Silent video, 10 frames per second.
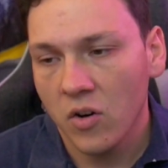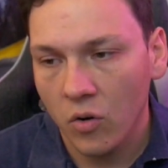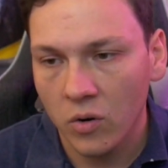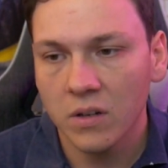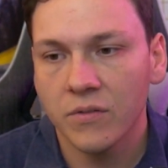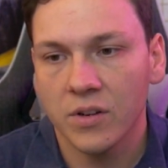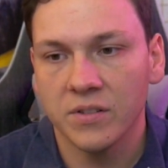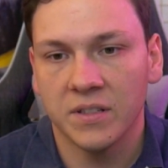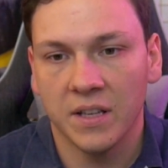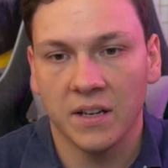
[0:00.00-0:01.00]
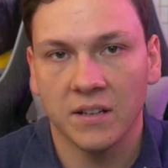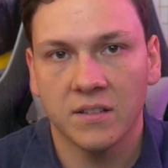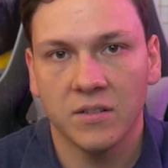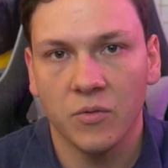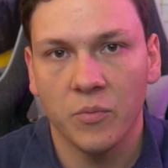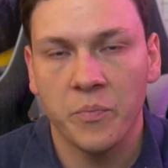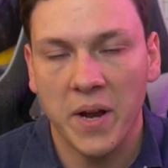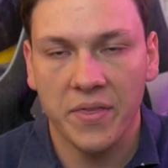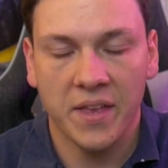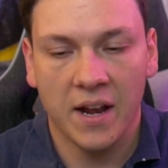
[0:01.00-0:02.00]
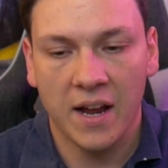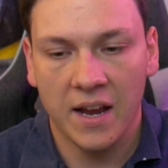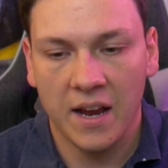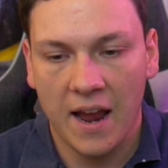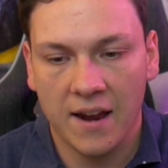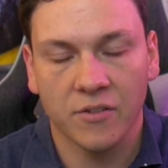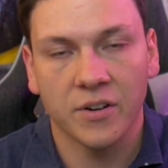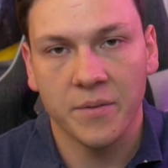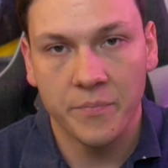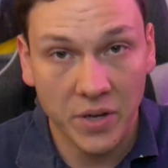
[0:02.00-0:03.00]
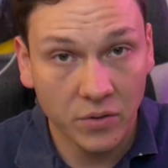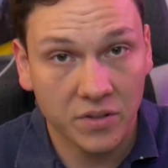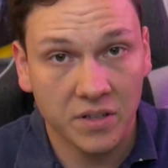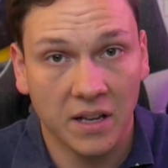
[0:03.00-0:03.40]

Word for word: all of those things meant that I had already built